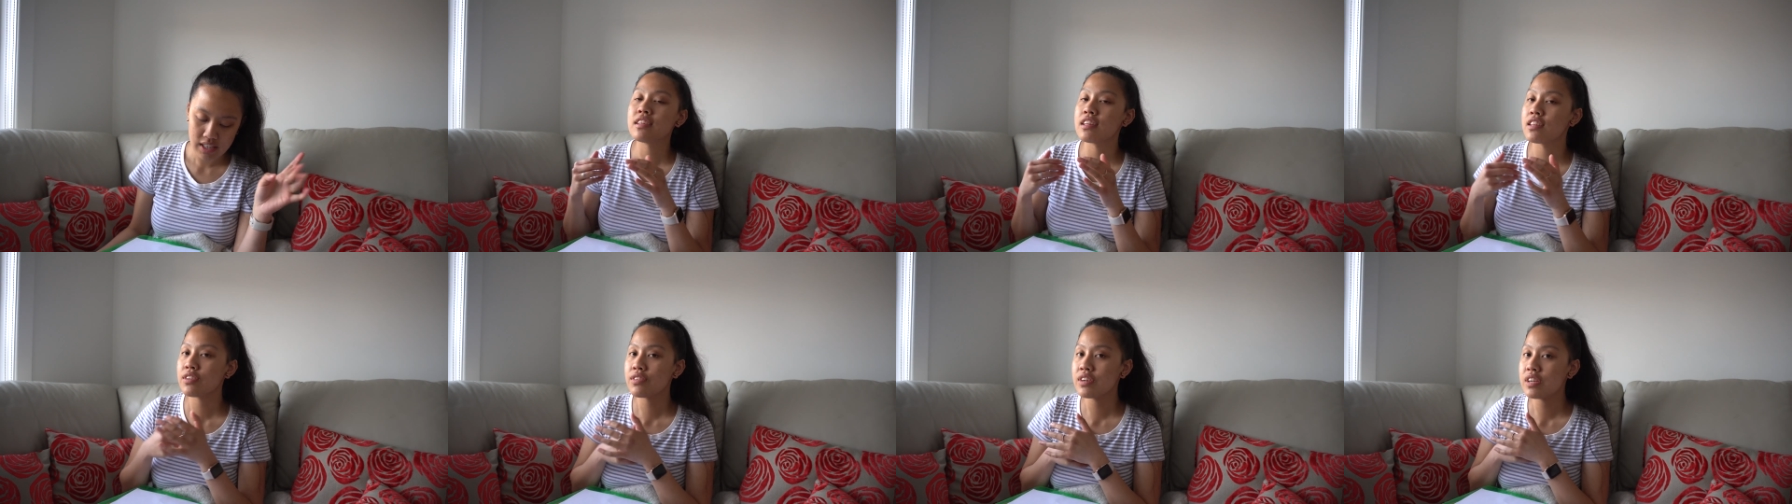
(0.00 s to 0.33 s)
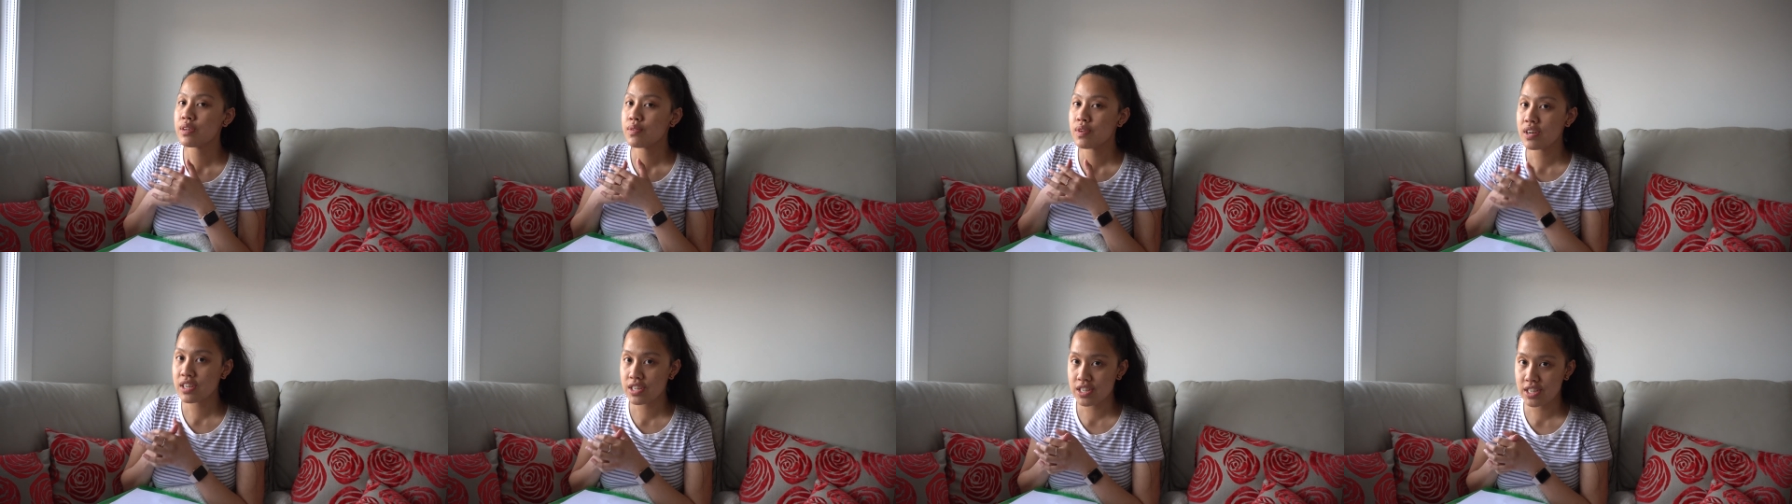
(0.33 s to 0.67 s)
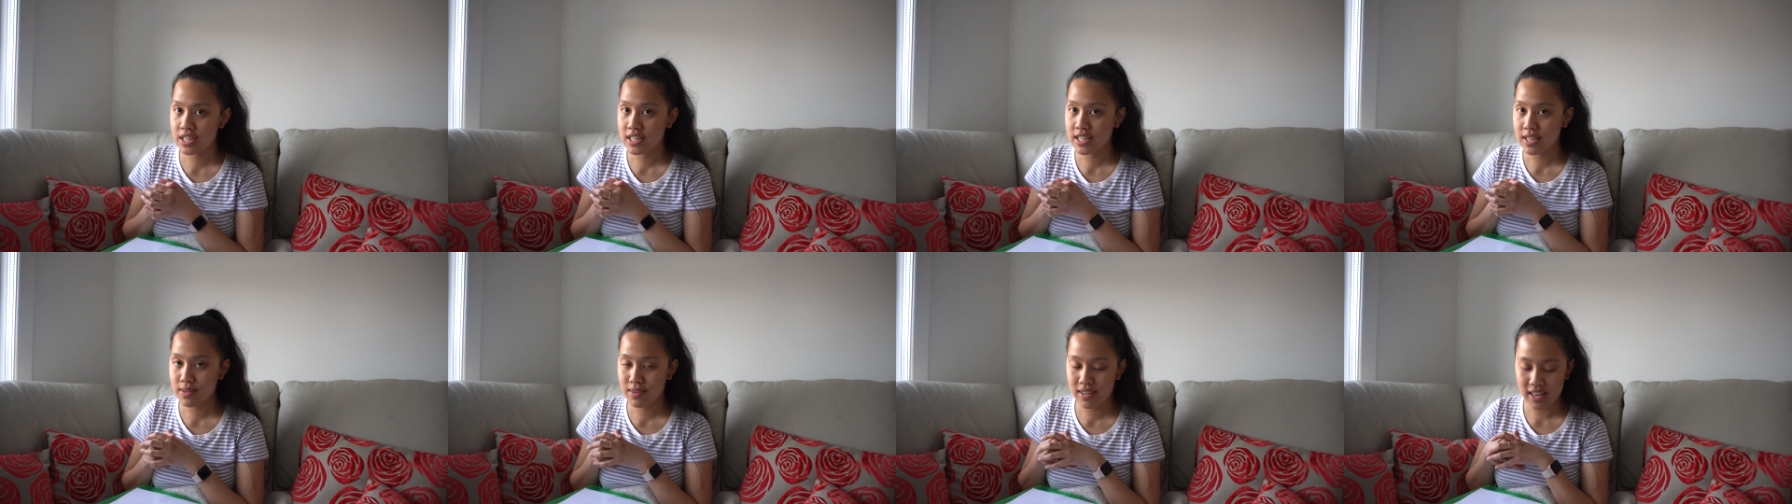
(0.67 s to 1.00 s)
The 3
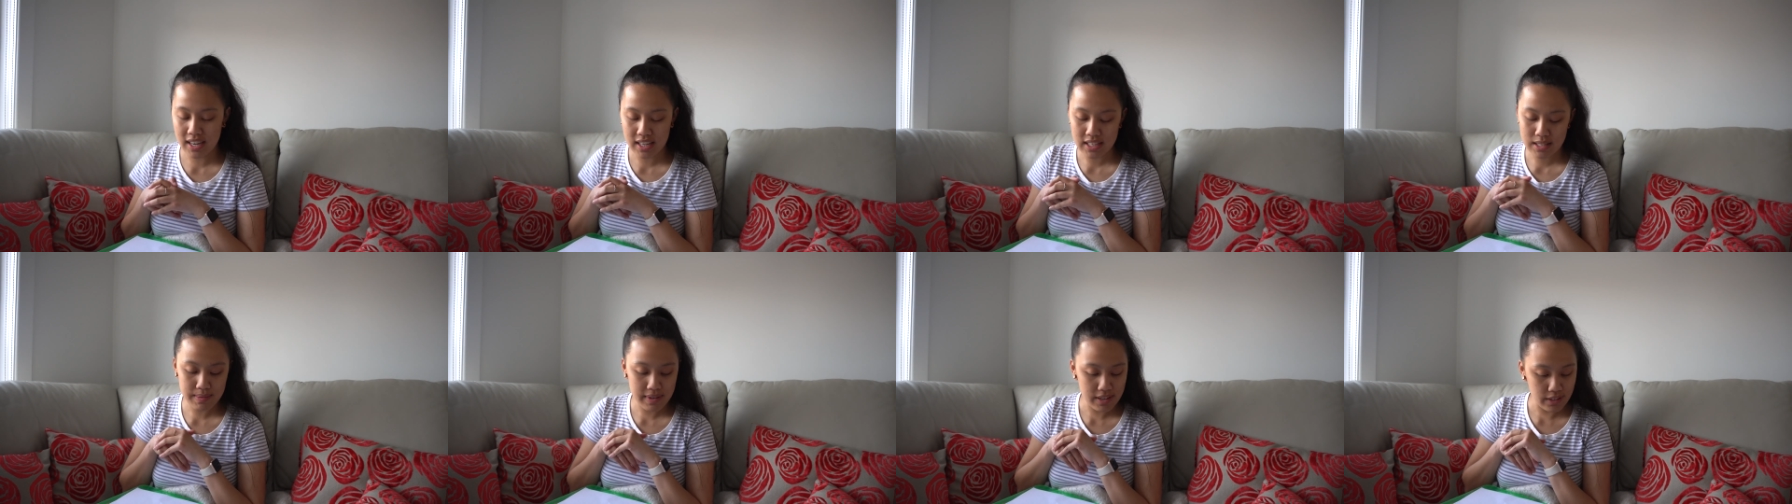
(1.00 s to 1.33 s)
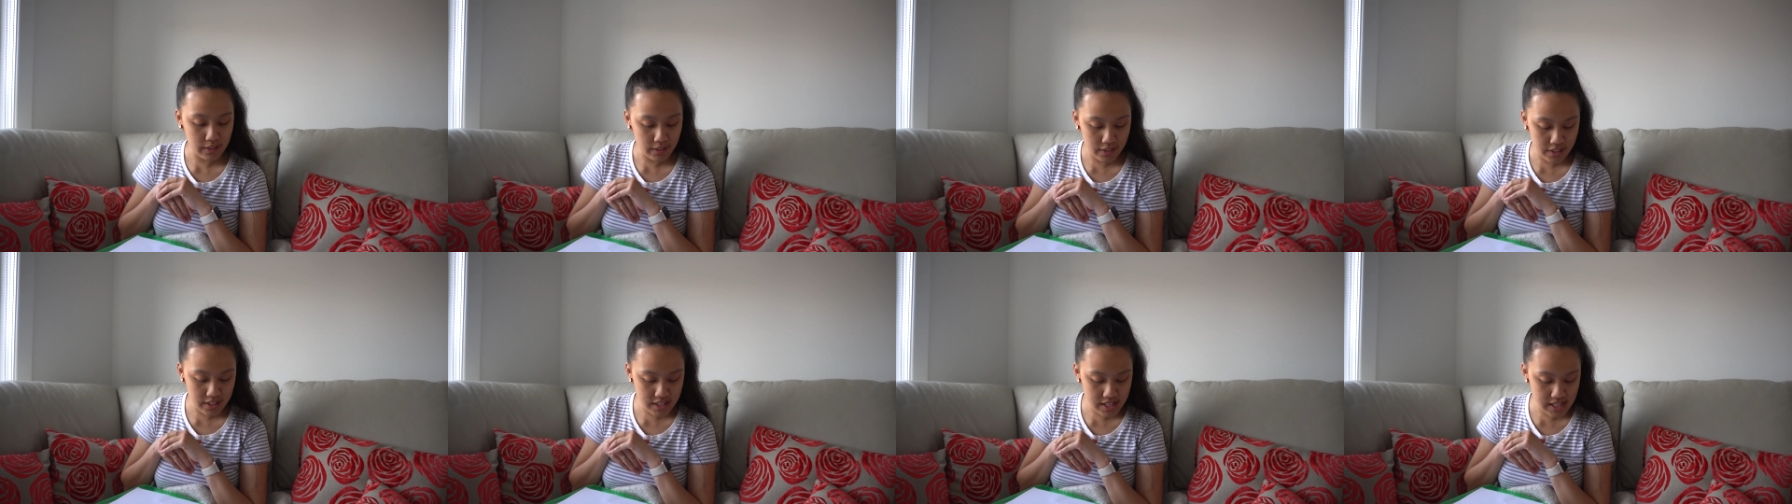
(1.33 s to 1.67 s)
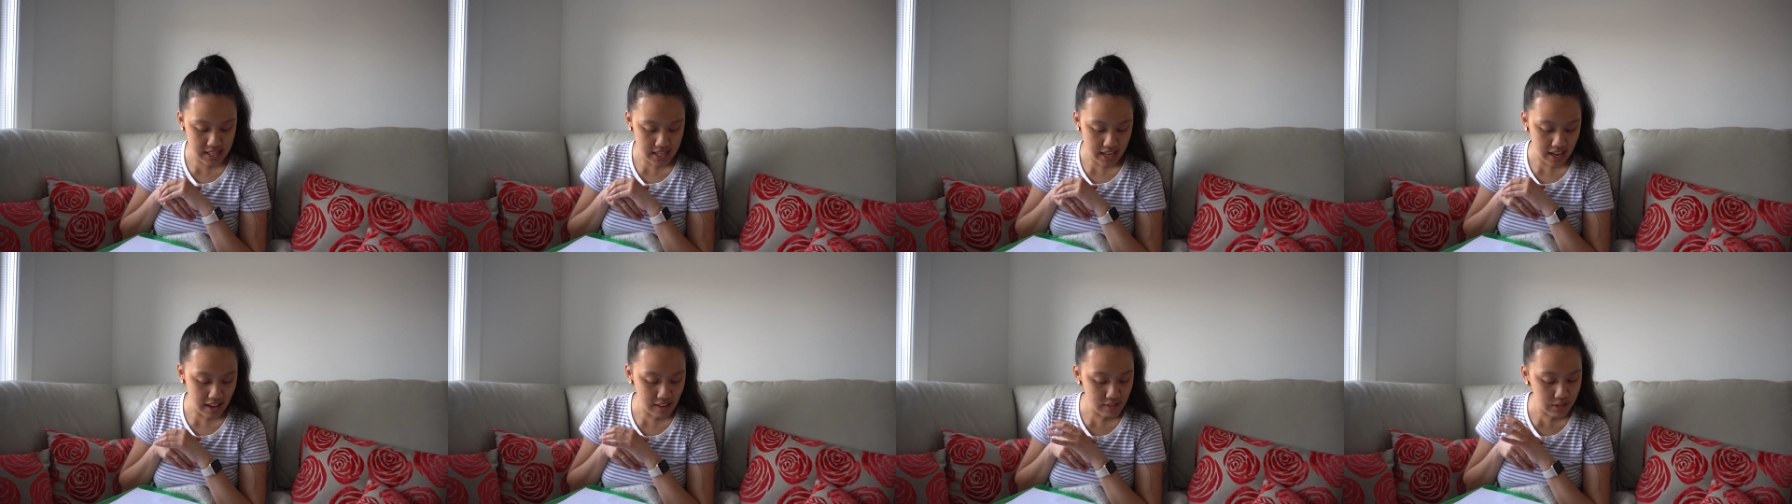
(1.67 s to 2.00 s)
questions I would ask my older
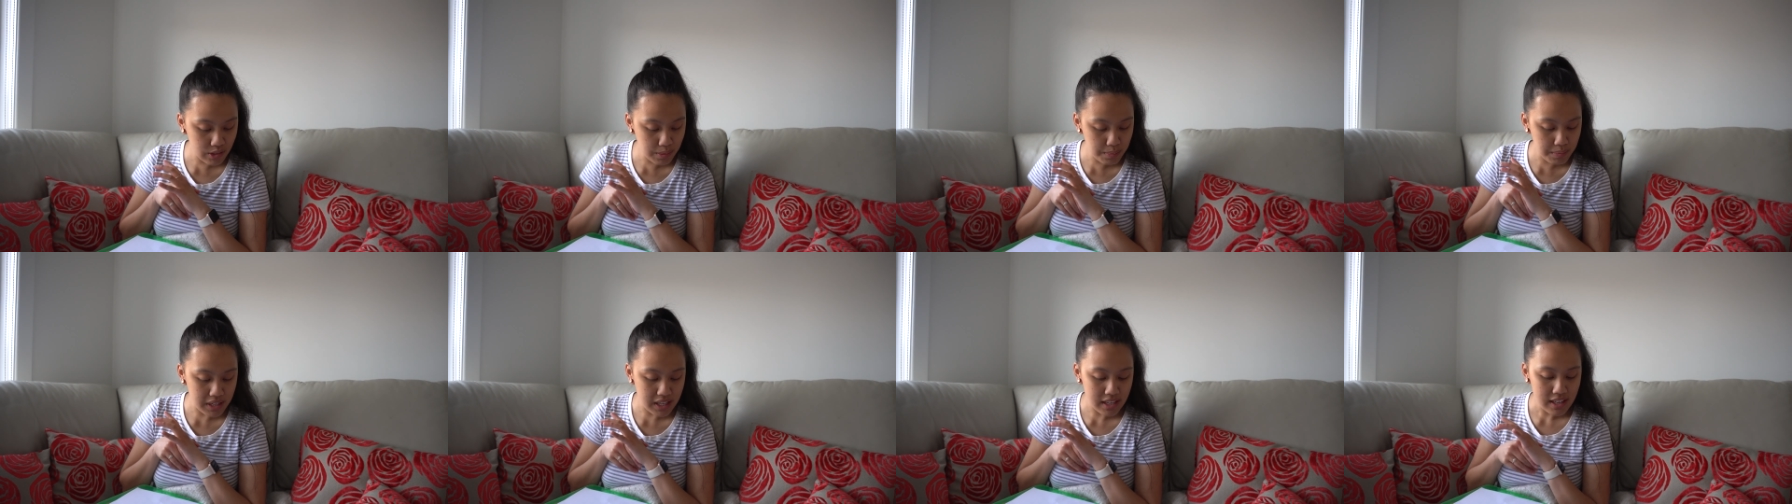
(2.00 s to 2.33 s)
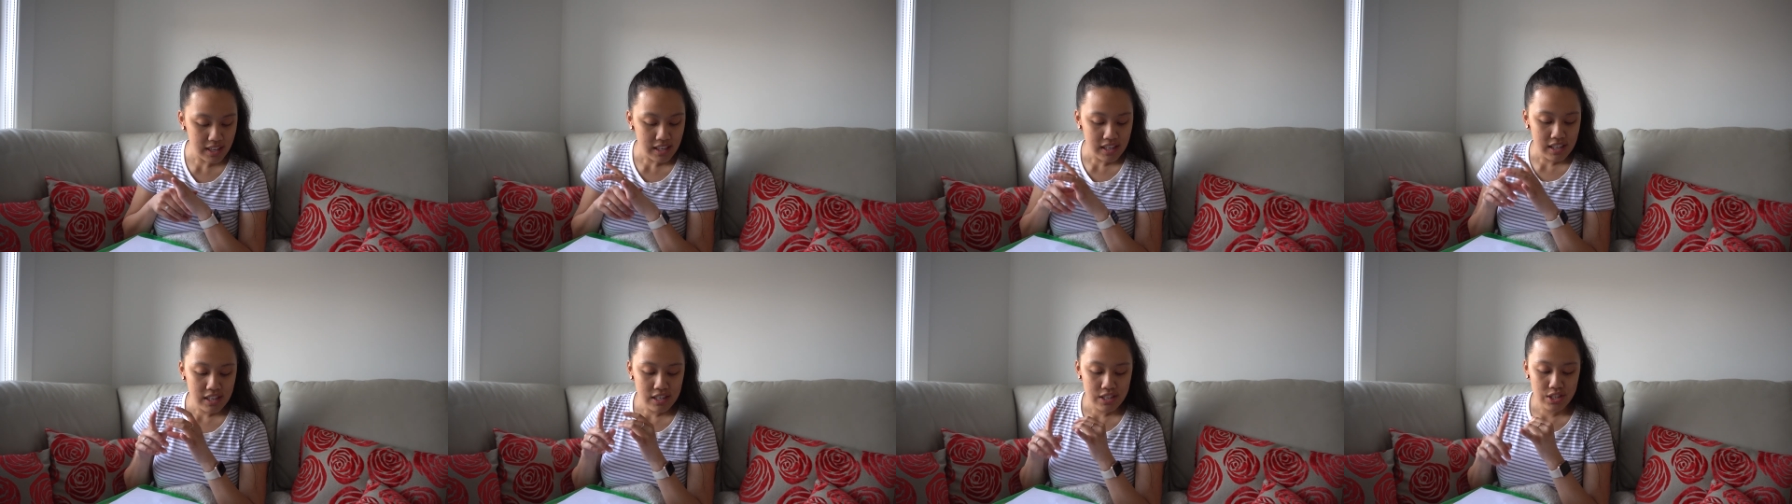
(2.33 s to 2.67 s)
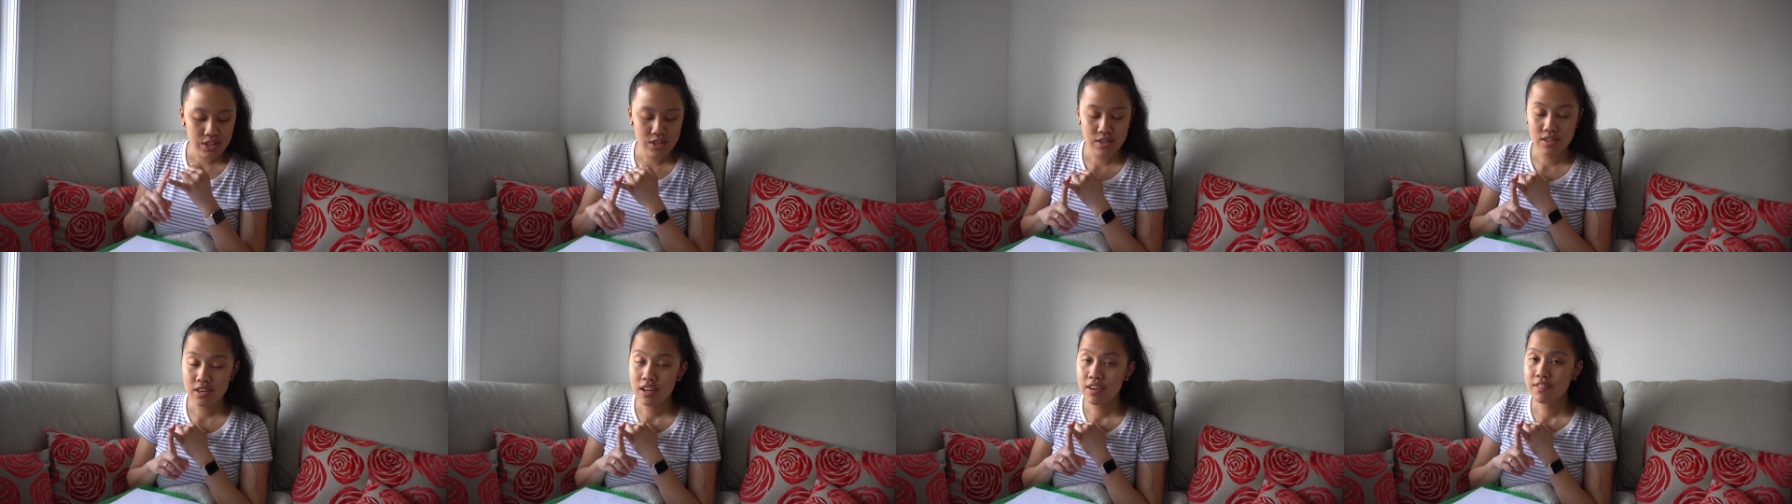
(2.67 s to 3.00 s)
self would be,
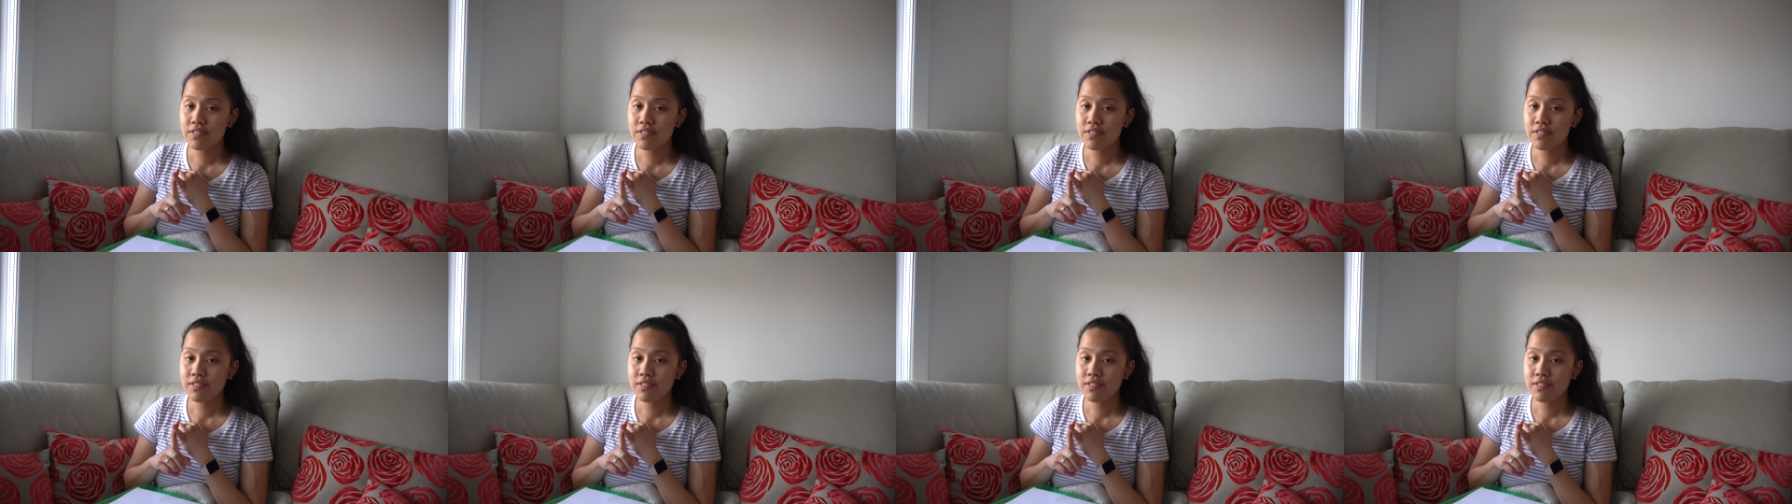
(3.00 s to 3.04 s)
should I